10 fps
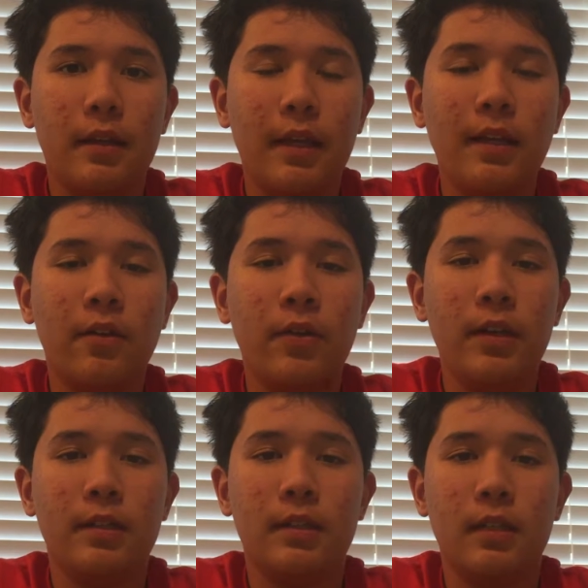they
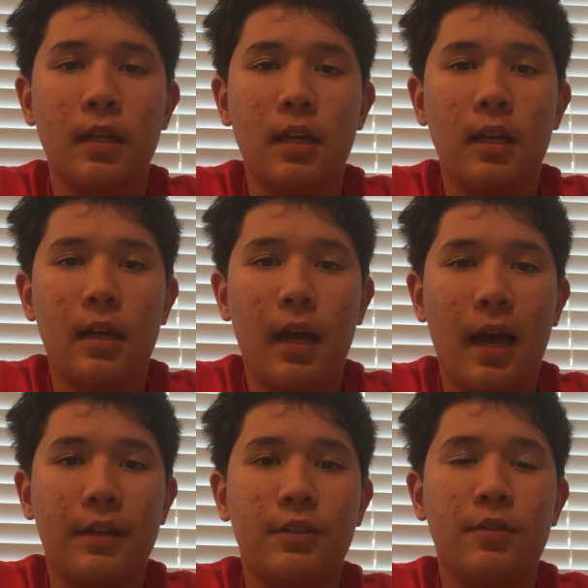decrease
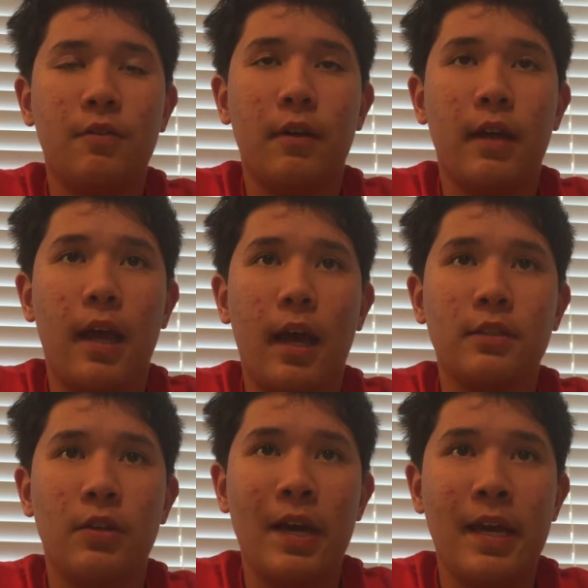as you
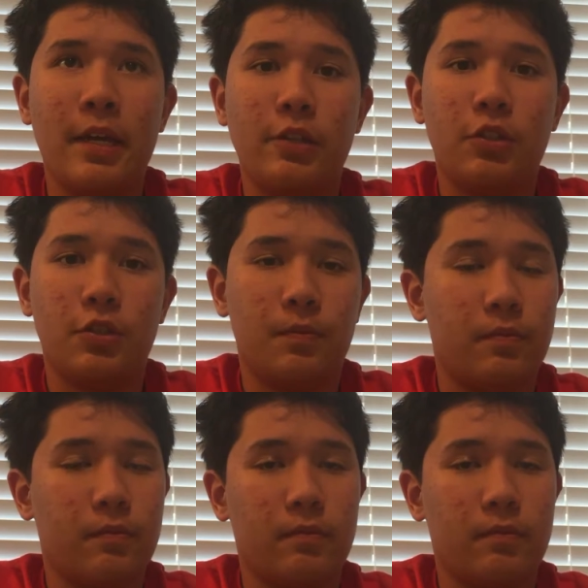age.